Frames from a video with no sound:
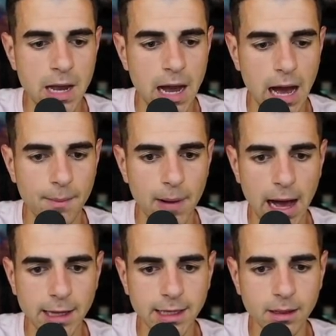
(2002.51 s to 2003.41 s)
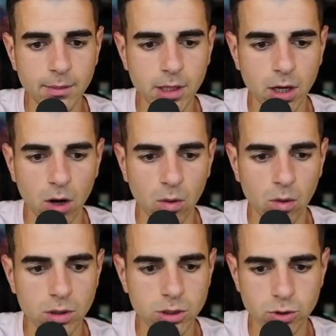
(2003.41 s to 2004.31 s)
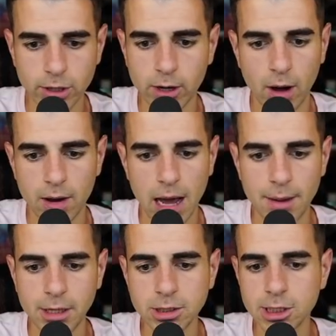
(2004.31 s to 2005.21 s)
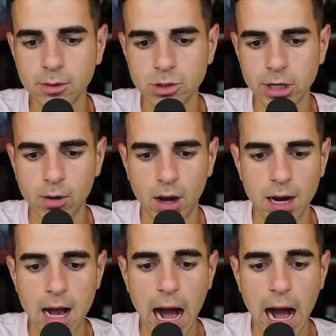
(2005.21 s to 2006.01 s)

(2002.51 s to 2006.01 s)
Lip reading: I think I'm going to go to Traquan. I mean, here's the thing with Traquan.